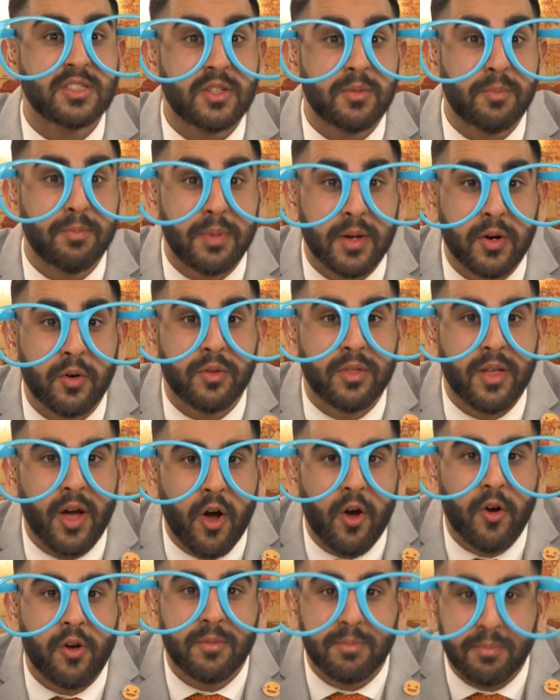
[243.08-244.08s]
to build
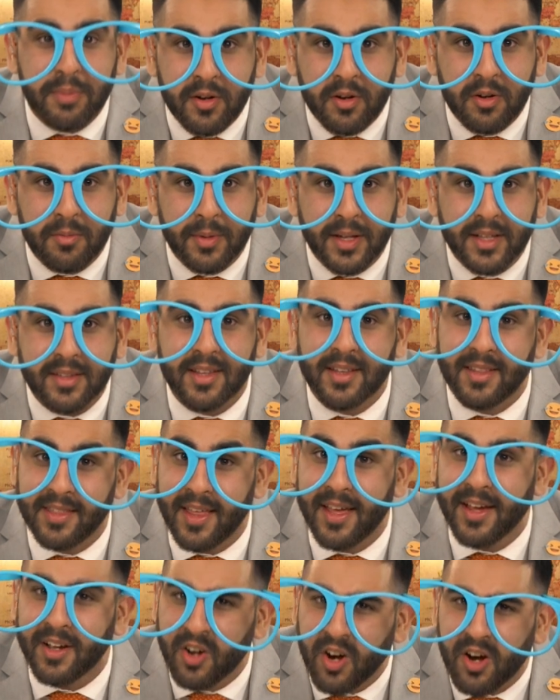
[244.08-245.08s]
their own pyramid in
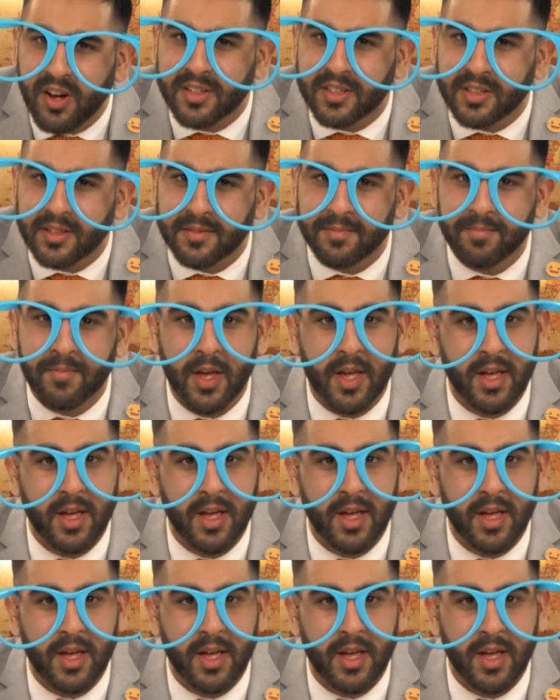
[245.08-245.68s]
their garden.